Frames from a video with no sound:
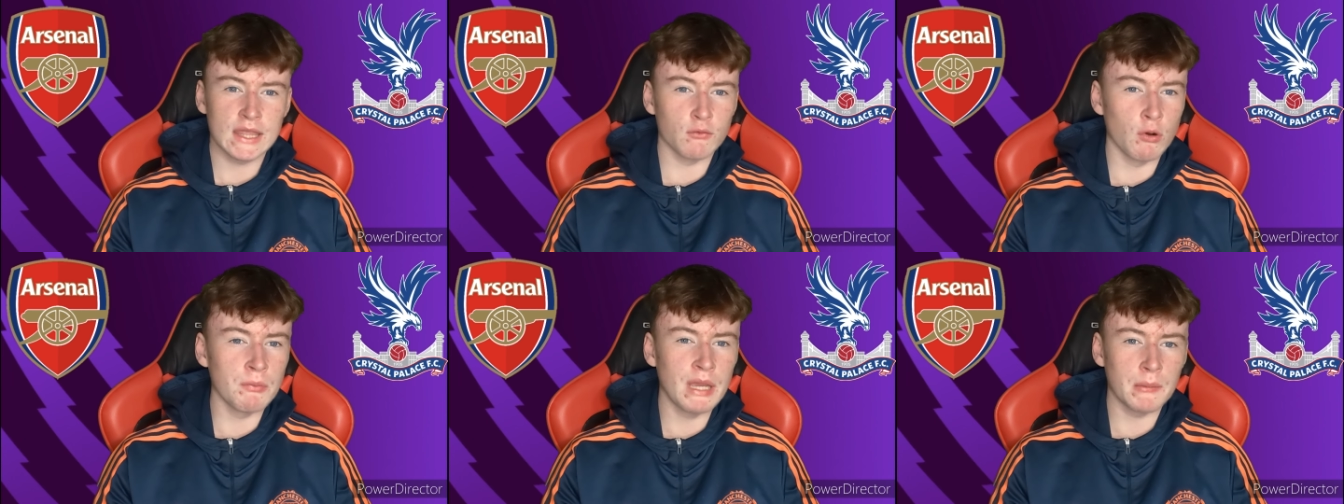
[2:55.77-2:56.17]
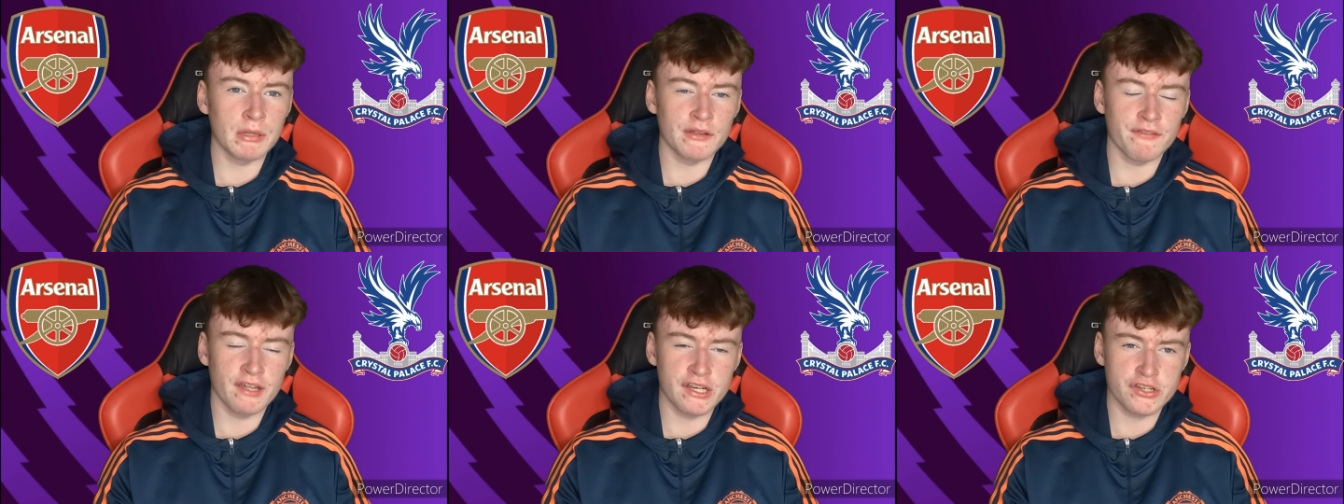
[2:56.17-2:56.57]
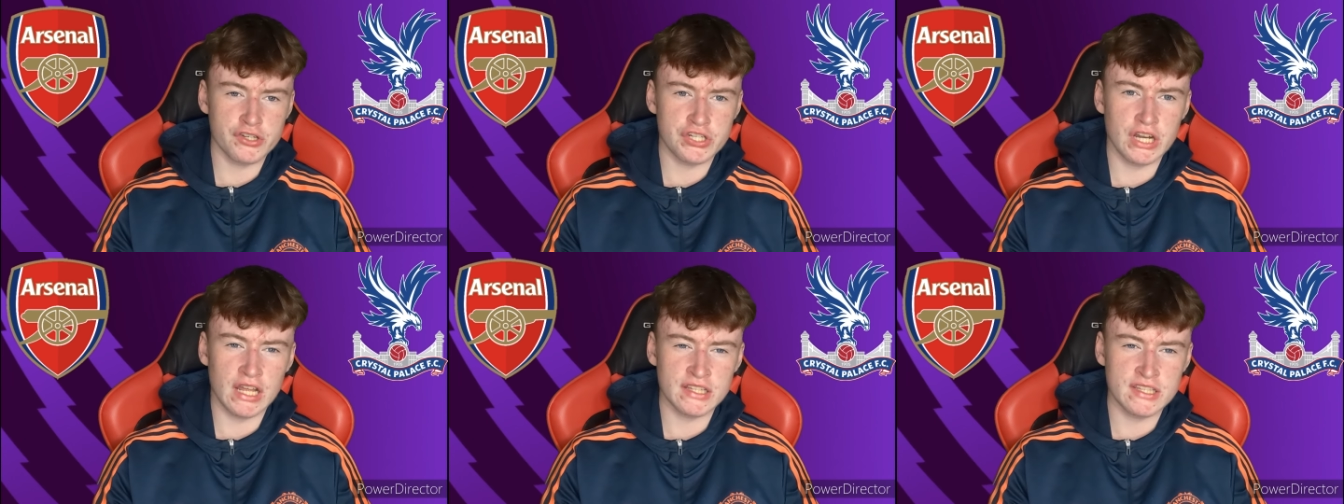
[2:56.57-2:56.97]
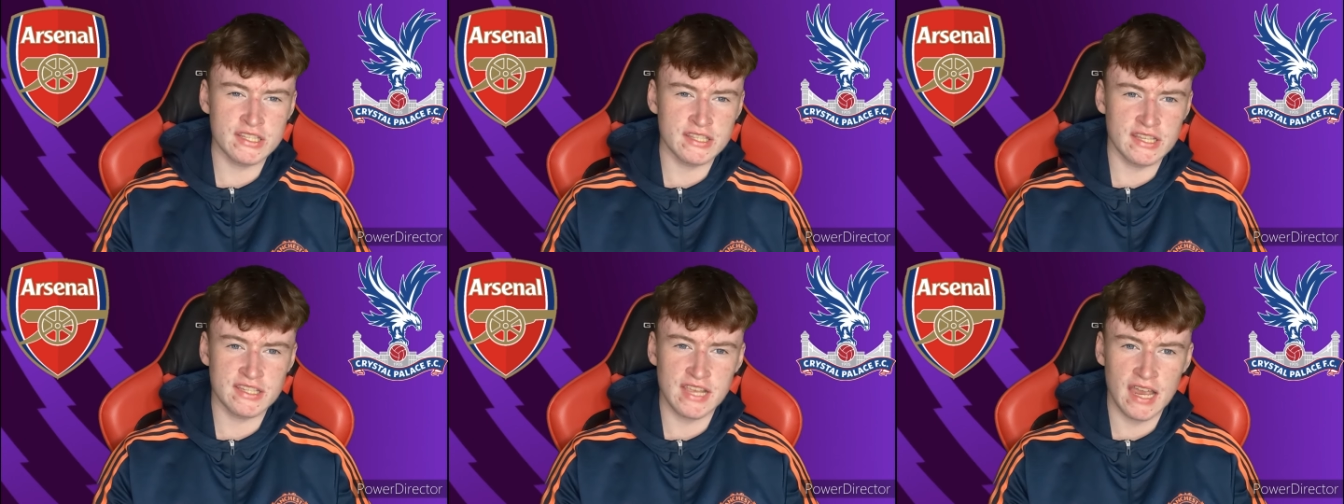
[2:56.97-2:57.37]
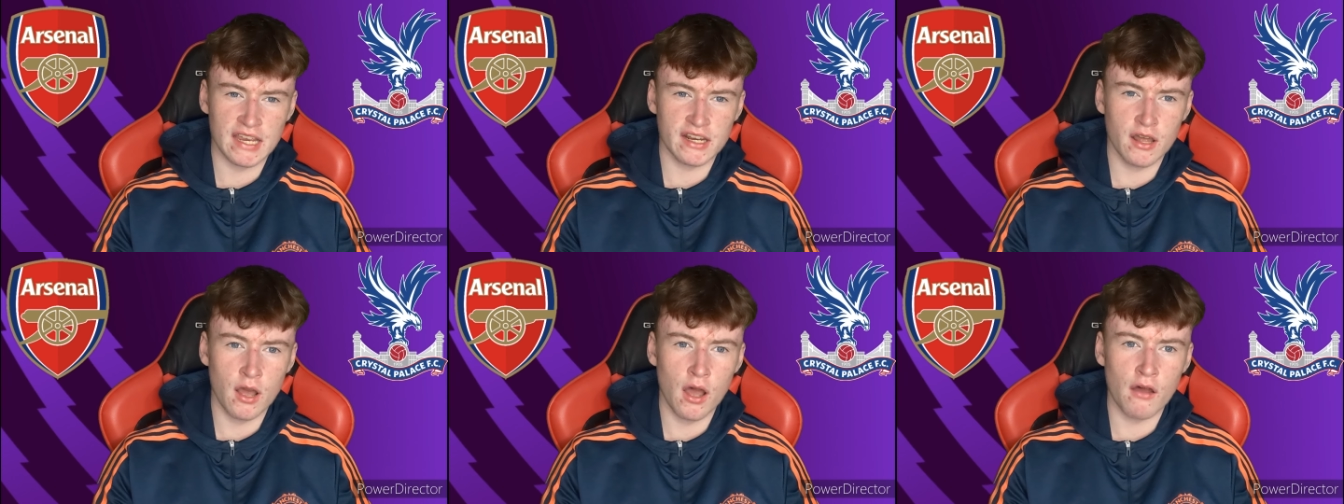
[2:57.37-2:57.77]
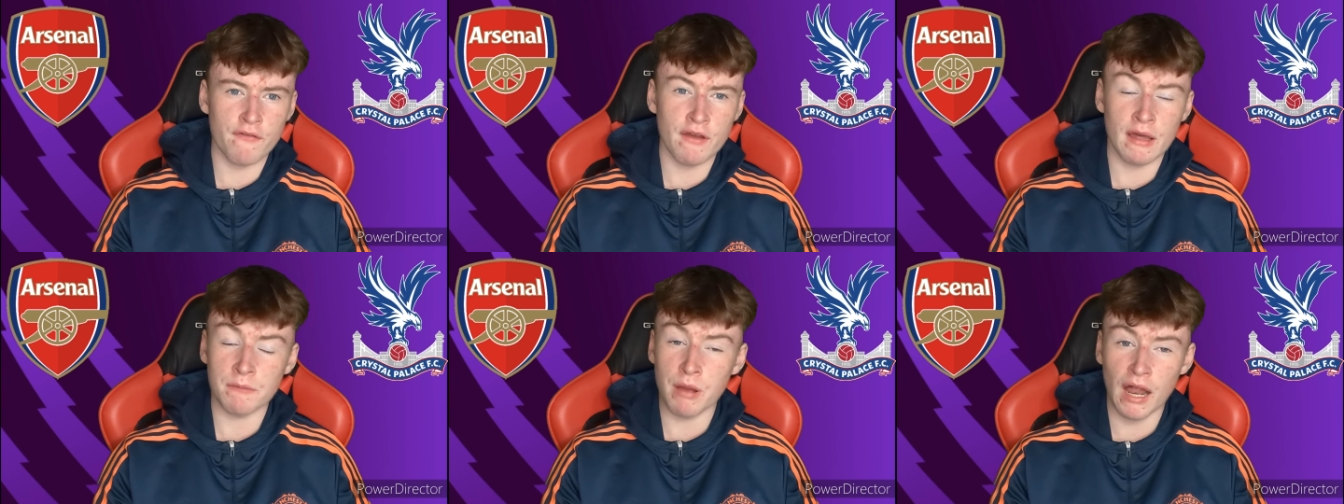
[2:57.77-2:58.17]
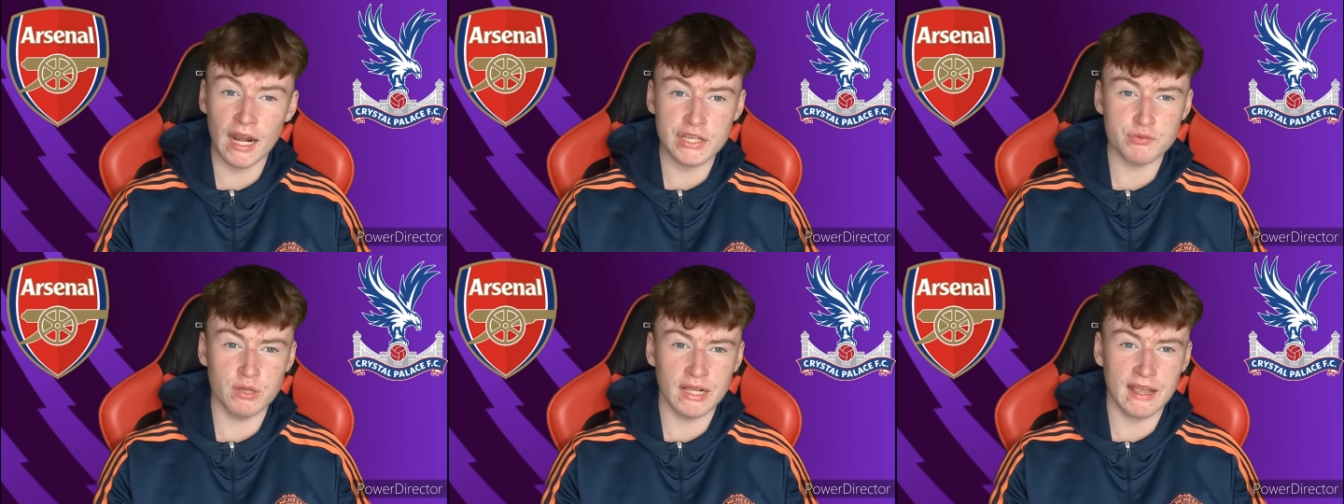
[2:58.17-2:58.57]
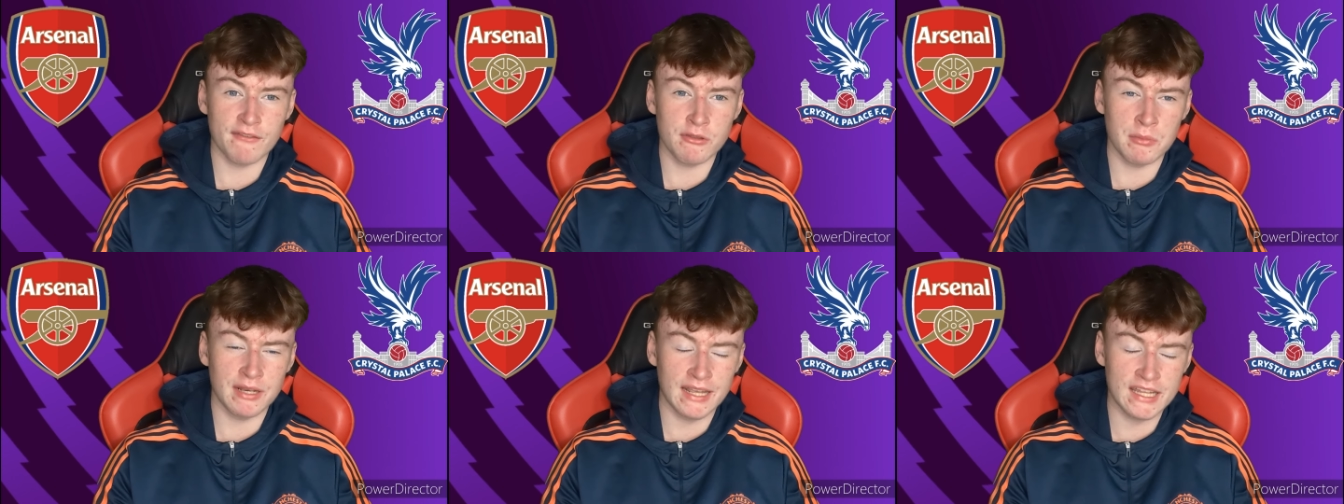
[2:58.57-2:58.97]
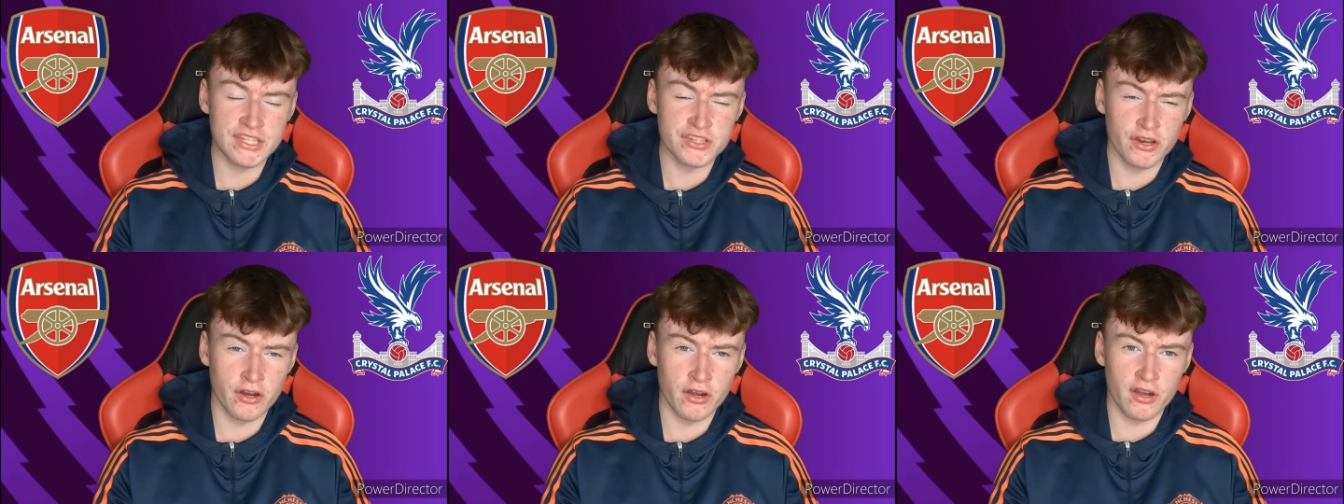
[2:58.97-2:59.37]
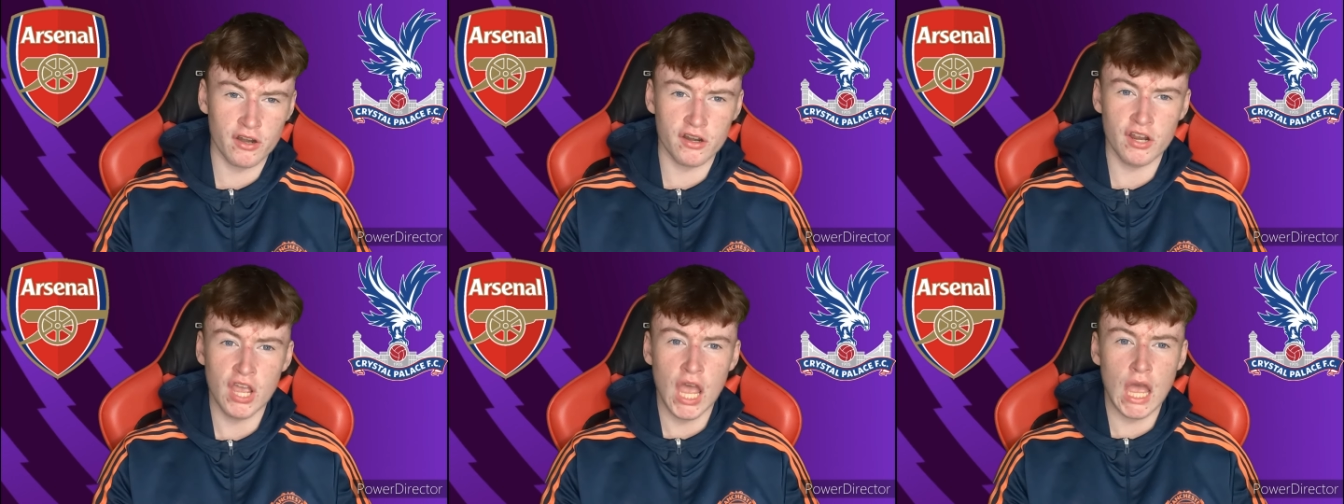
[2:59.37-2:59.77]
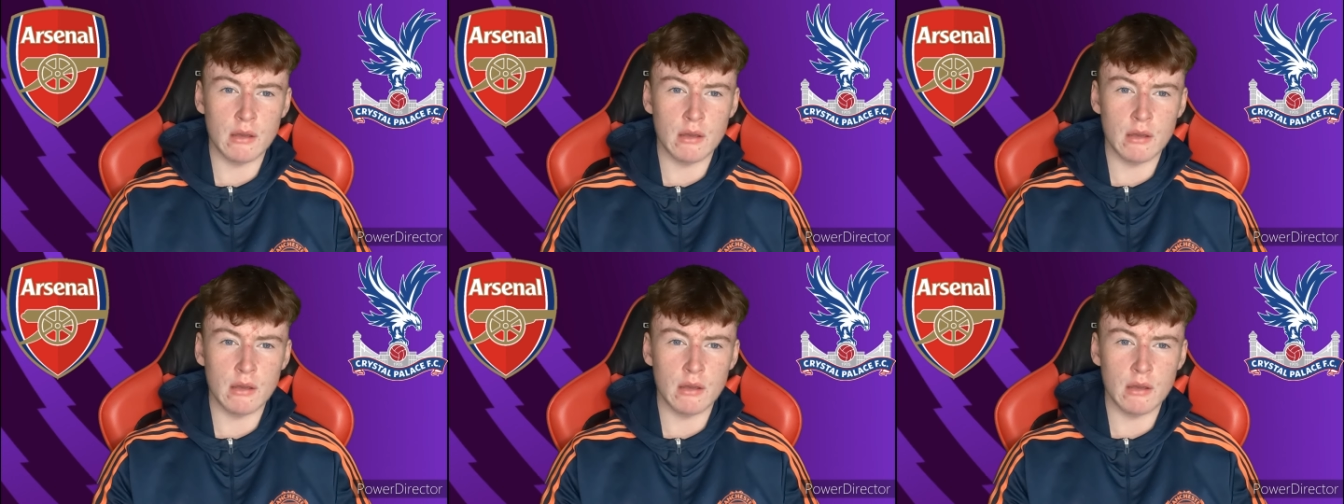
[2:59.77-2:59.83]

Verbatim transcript: They won't be able to finish their chances in the second half. Uh, Palace will give them a late score.